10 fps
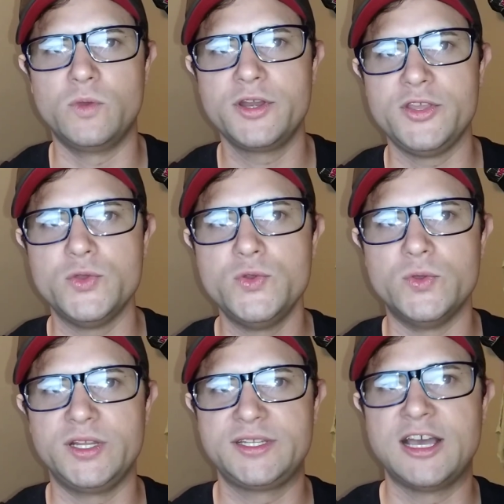What are you
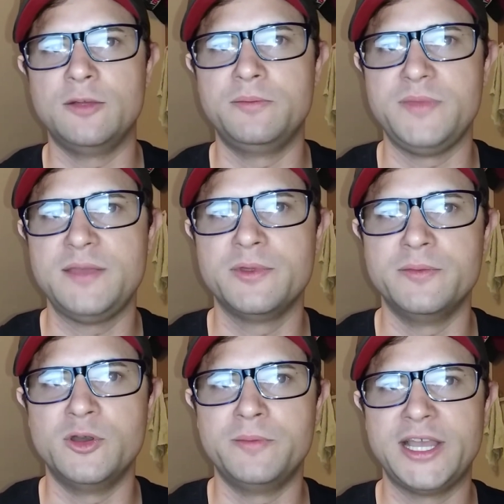doing to help me
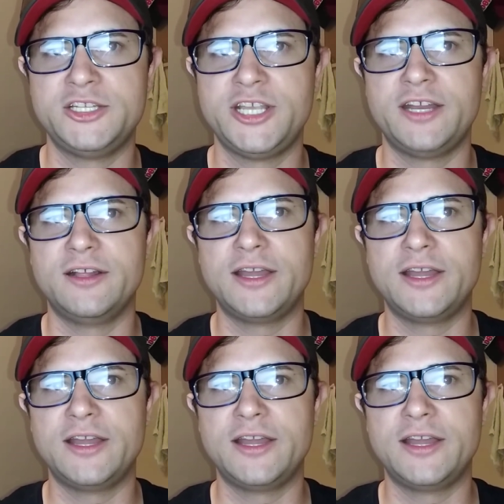promote my channel?